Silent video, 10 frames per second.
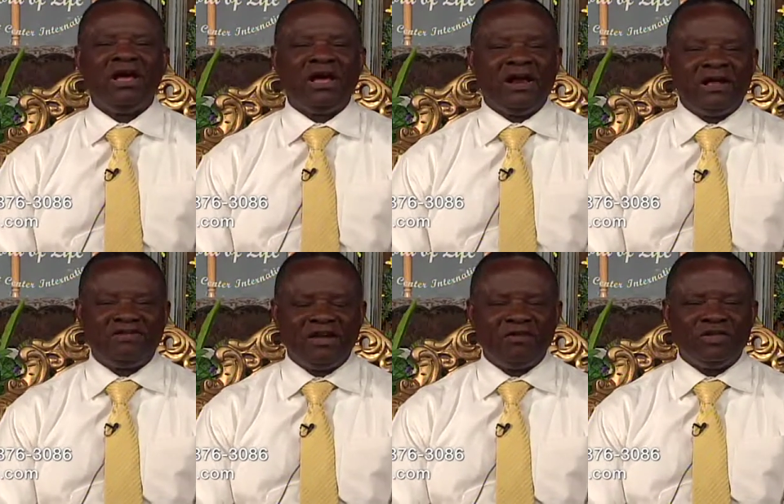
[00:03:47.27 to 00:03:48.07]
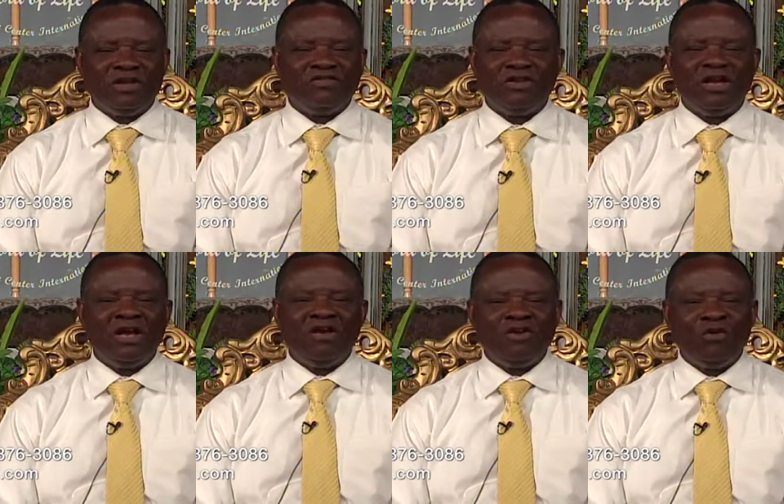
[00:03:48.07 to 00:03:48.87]
And I tell you this,
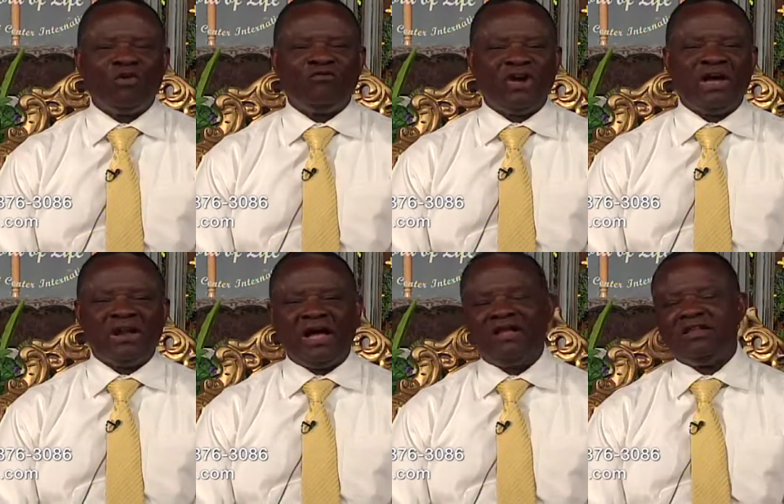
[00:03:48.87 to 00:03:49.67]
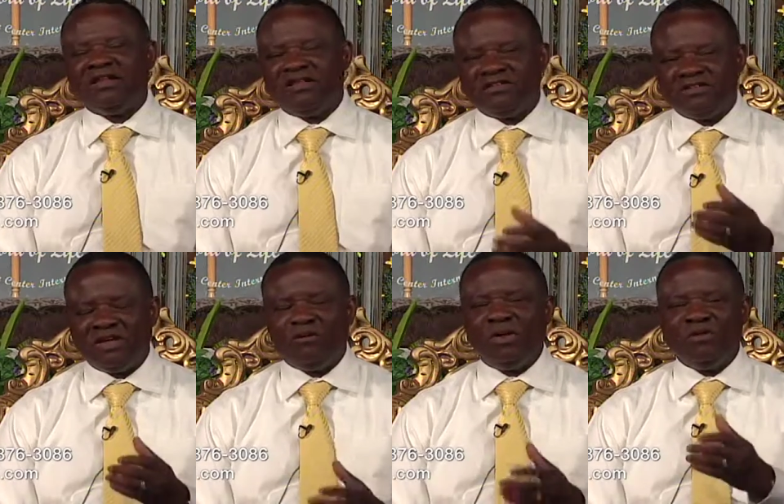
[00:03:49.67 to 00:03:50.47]
you will find out just the
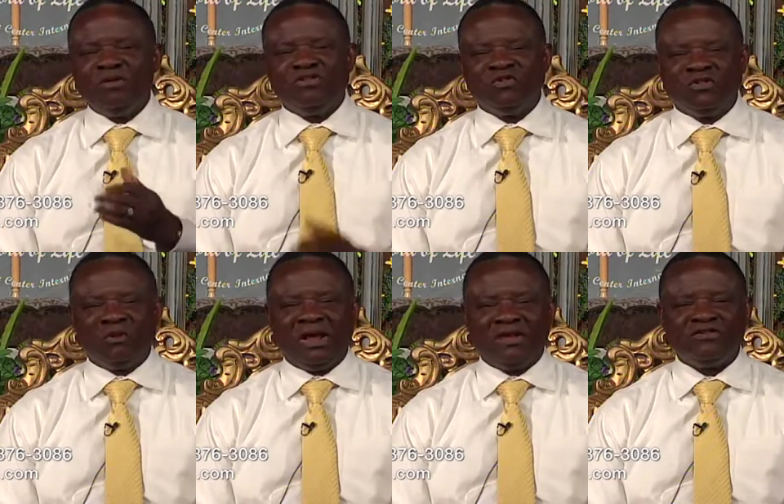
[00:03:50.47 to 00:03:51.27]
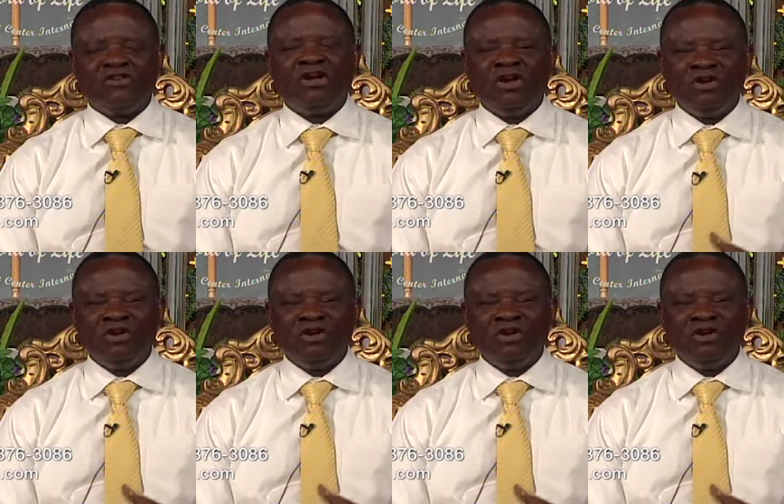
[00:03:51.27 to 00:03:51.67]
same way Moses was blessed,